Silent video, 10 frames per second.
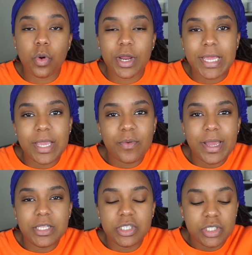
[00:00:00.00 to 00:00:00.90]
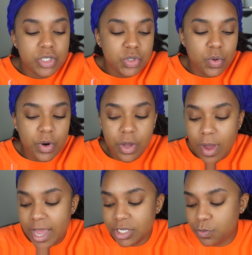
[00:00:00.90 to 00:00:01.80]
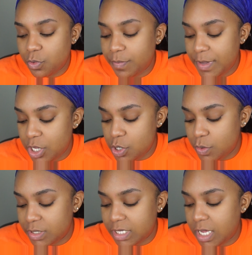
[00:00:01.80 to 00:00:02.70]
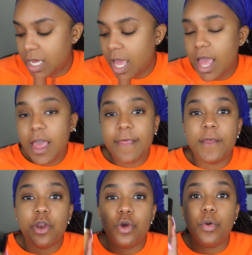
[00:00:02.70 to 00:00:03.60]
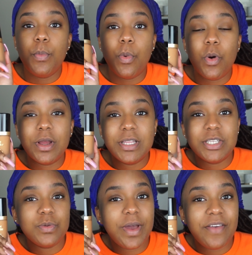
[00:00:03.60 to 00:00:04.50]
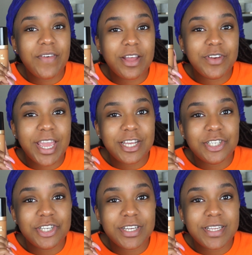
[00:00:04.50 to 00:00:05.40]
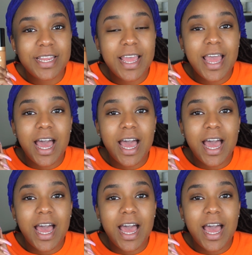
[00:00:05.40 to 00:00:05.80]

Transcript: We're going to get right into the tutorial. I will be using the new Born This Way foundation.